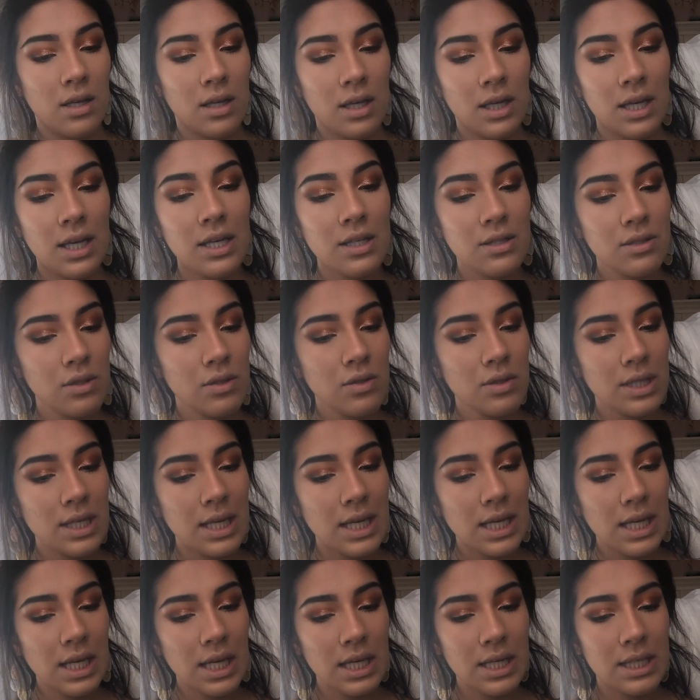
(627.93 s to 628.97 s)
He's
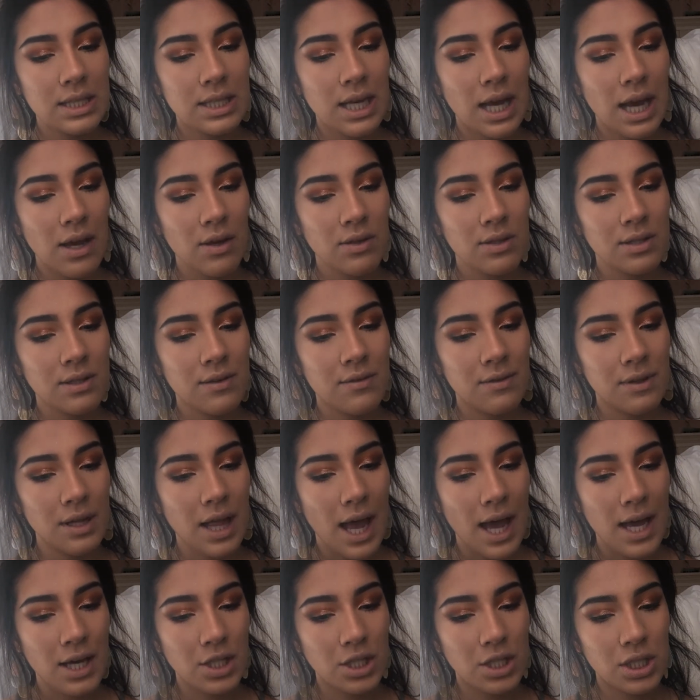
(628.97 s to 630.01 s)
using his House of
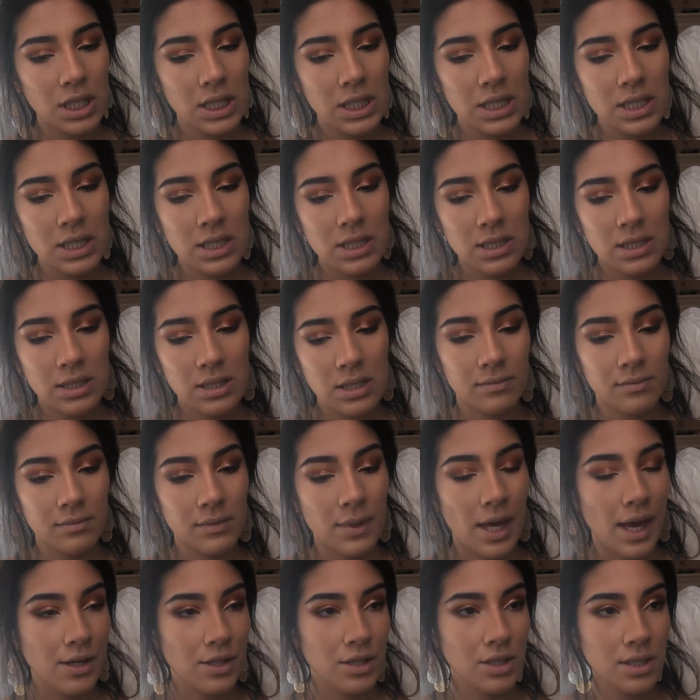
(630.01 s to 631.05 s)
Lashes,
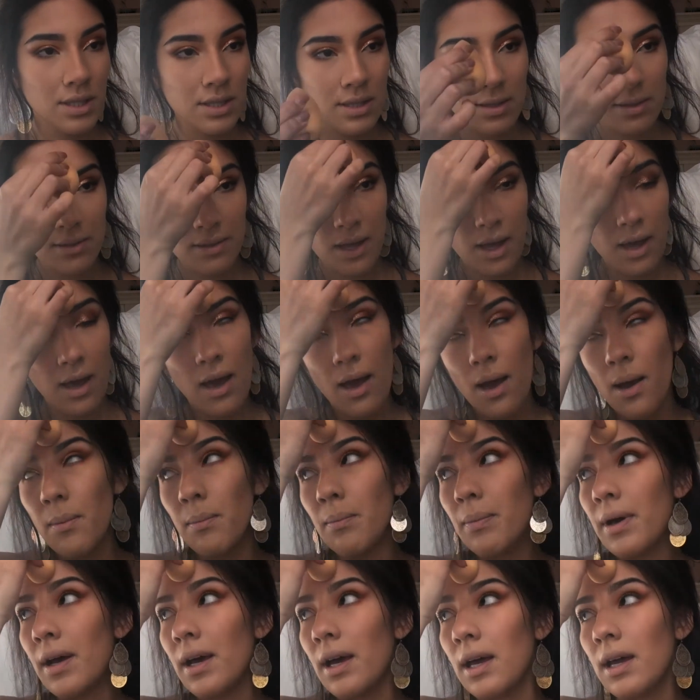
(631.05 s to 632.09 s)

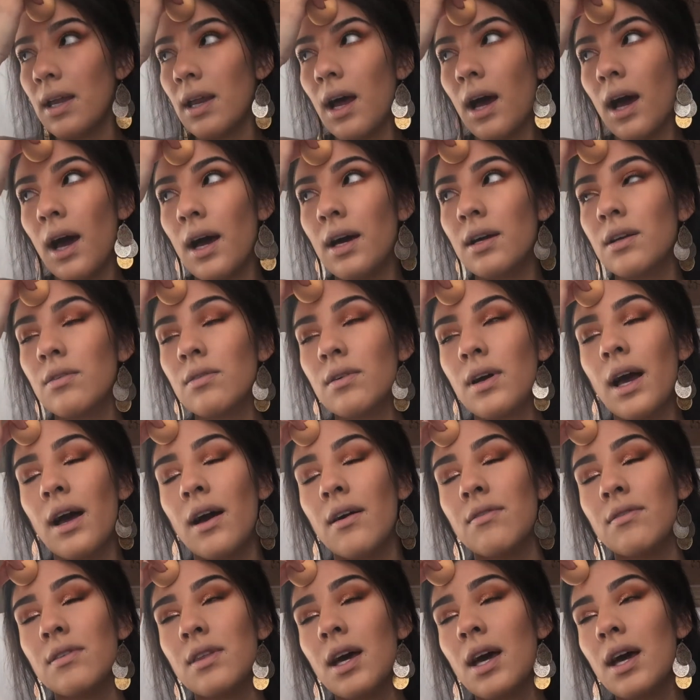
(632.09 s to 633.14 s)
but I don't
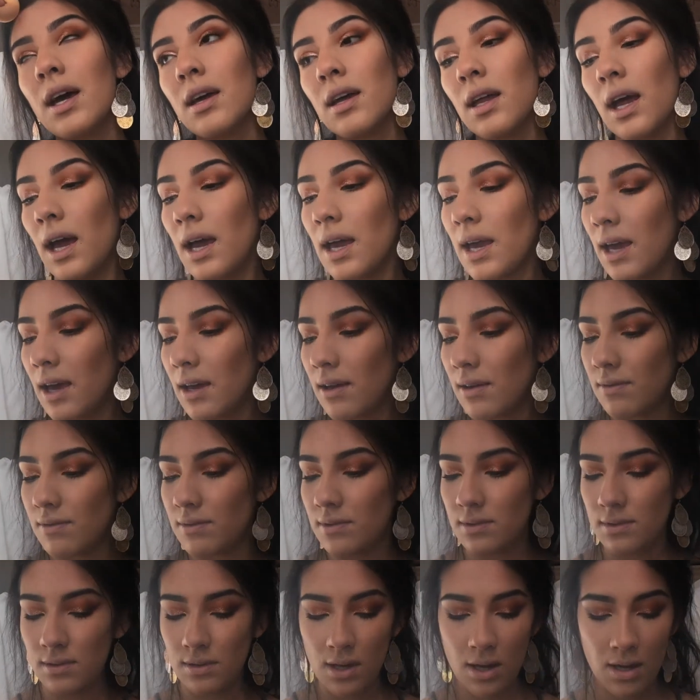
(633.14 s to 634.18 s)
have that. I have
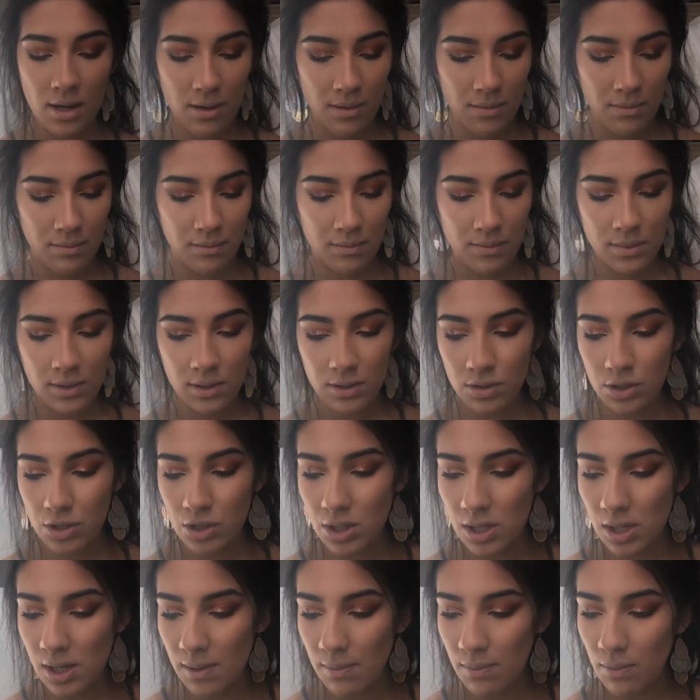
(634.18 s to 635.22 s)
some
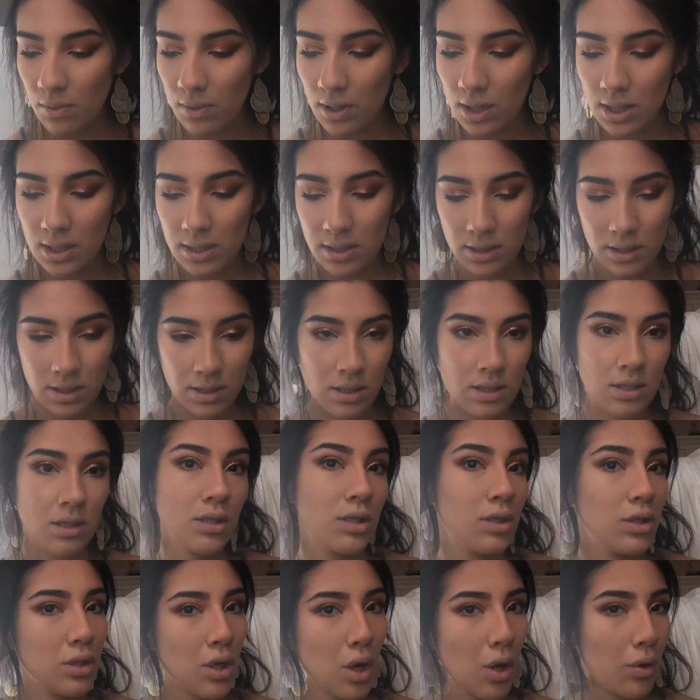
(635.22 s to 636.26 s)
cheap ones,
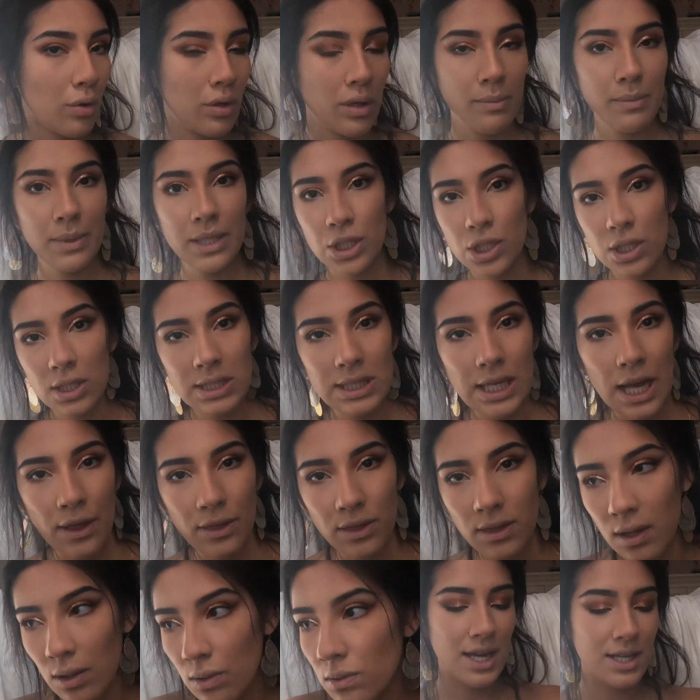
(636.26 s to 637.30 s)
so let me just
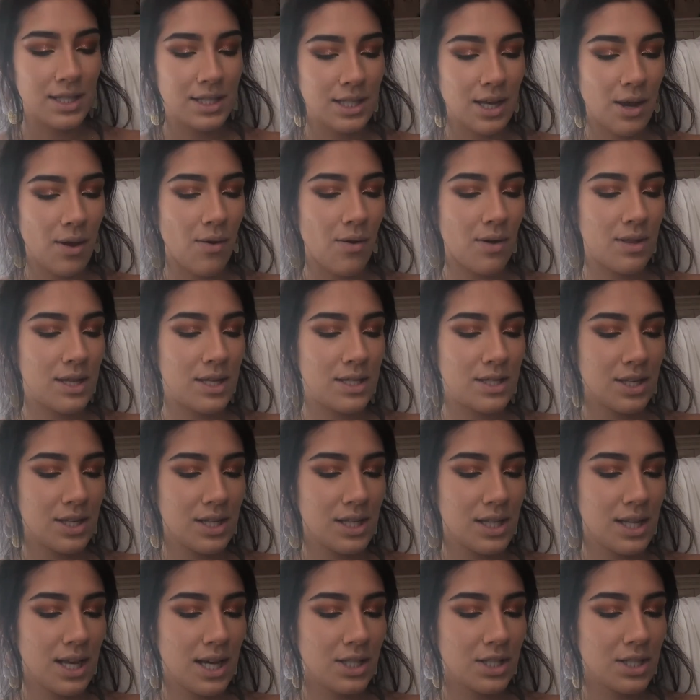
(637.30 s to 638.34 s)
get those. Okay, so these are
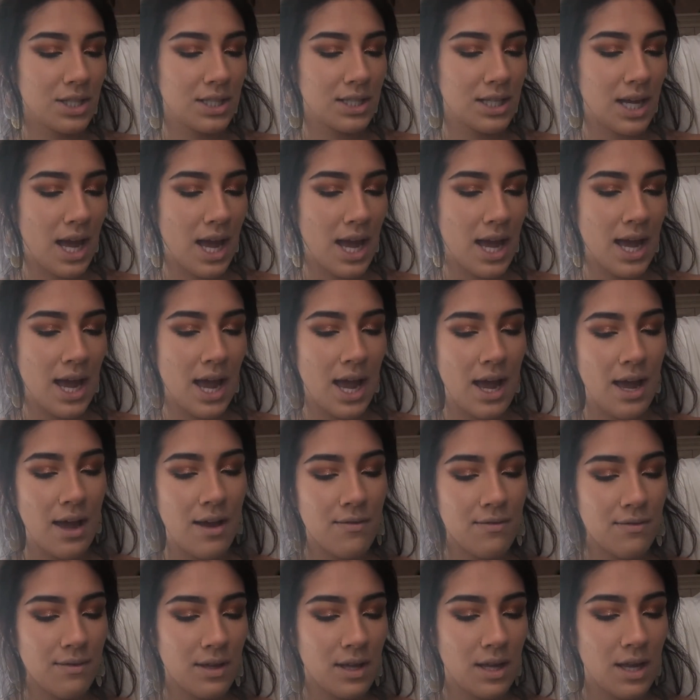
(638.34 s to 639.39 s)
the lashes I
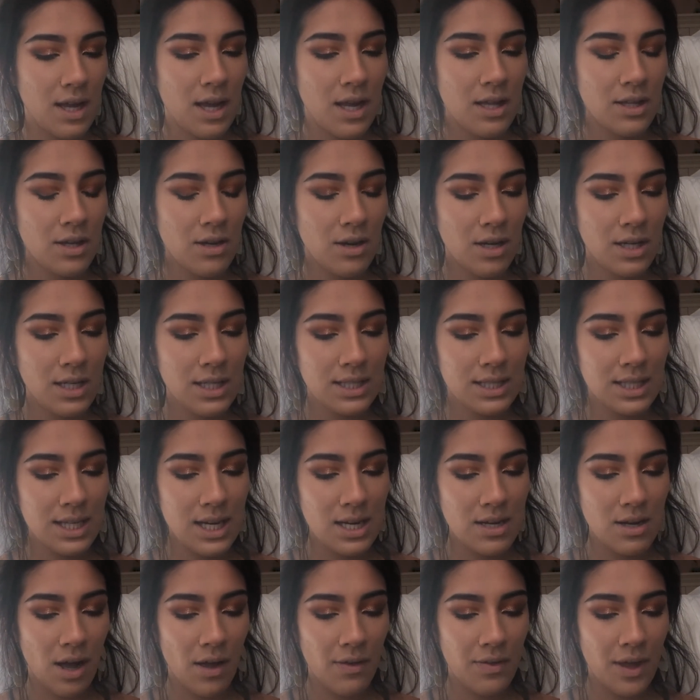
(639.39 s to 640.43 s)
have. They're honestly
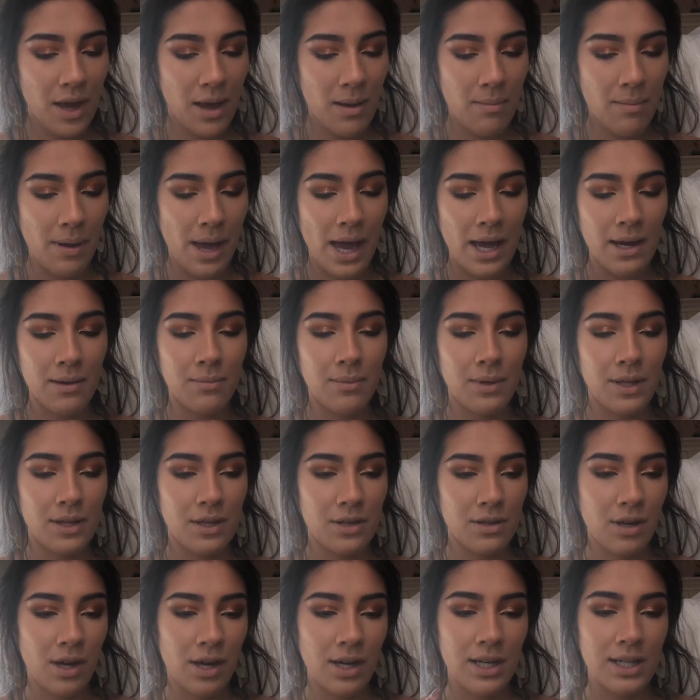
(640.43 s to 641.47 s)
not that bad, but
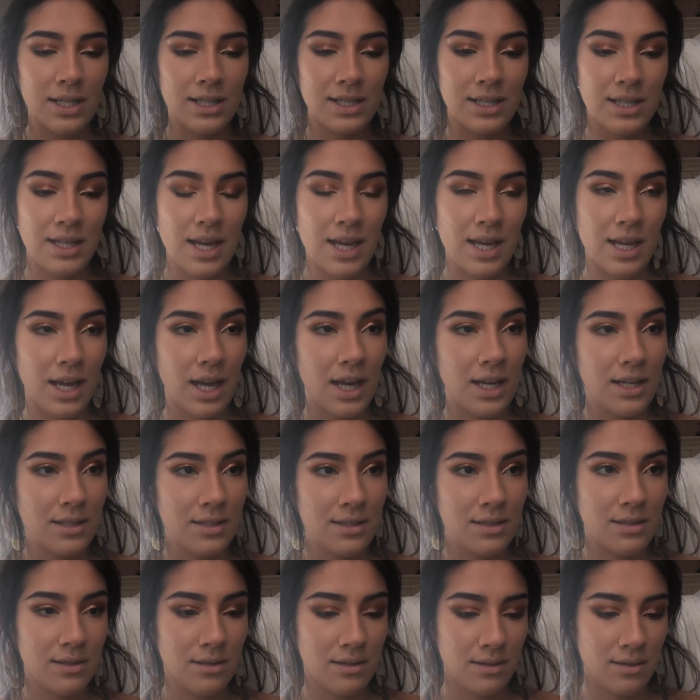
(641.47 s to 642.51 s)
they're not as thick
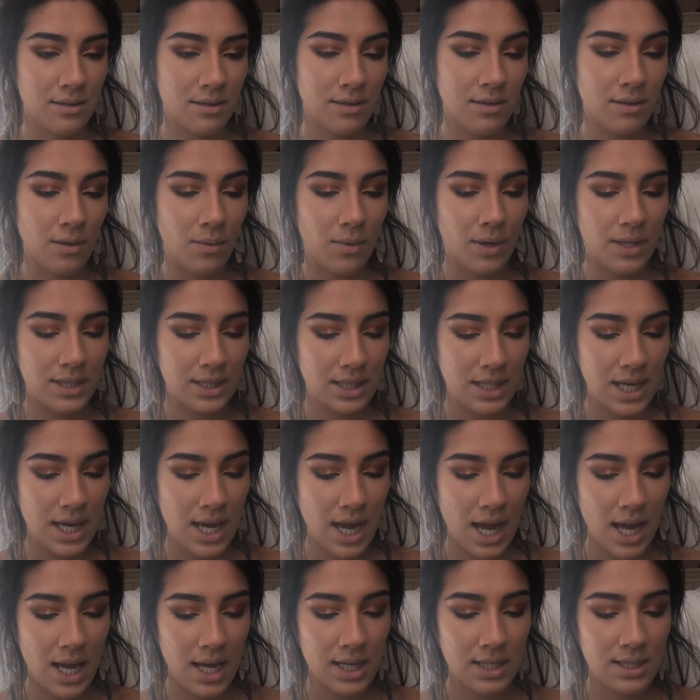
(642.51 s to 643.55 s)
as the ones he
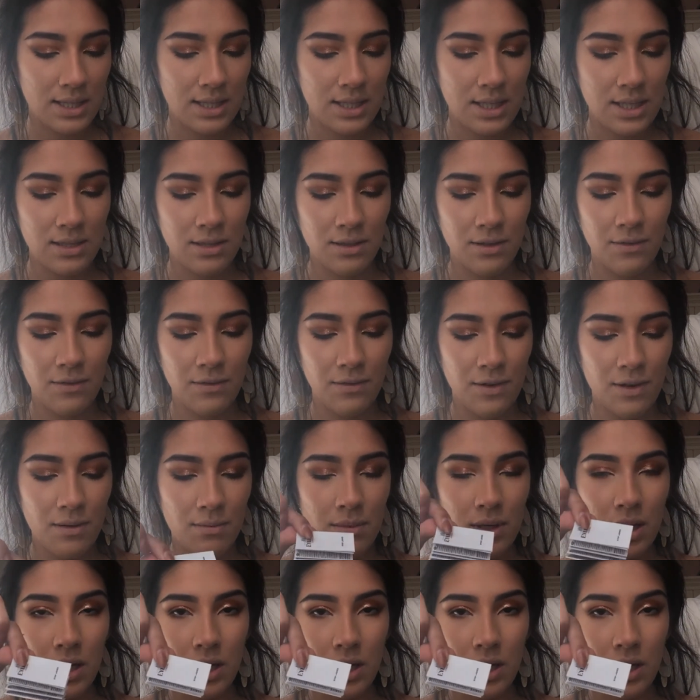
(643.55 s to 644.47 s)
has. These are from